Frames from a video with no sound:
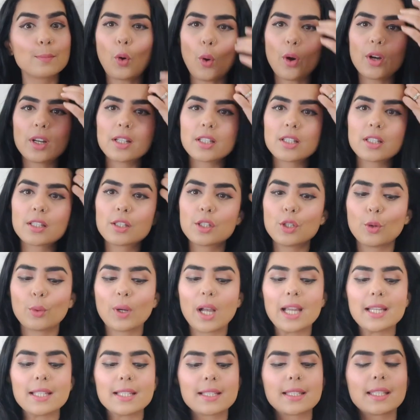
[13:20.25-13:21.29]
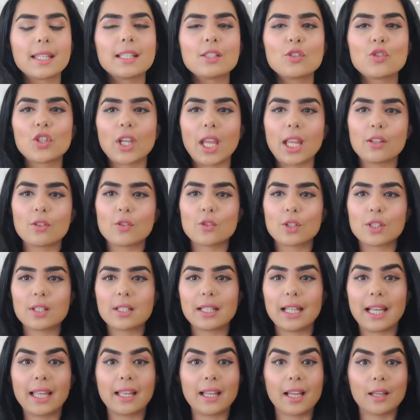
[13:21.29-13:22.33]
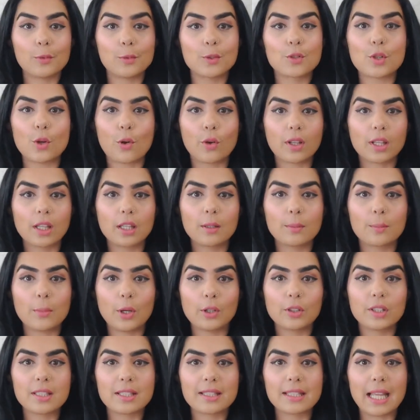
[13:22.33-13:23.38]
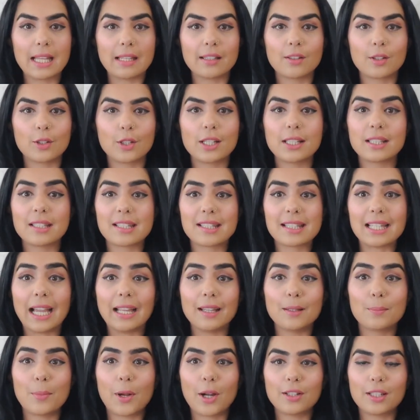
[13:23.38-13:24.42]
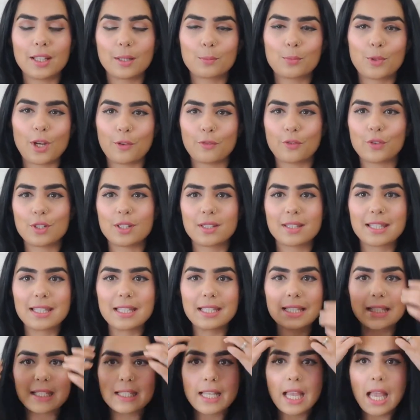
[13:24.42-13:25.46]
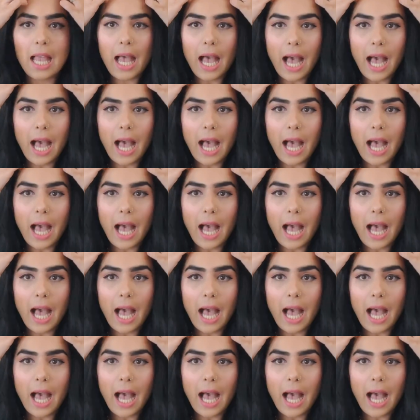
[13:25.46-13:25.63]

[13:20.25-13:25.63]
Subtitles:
Of course, you guys can change it. Like I was talking about the center and the side parting preferences.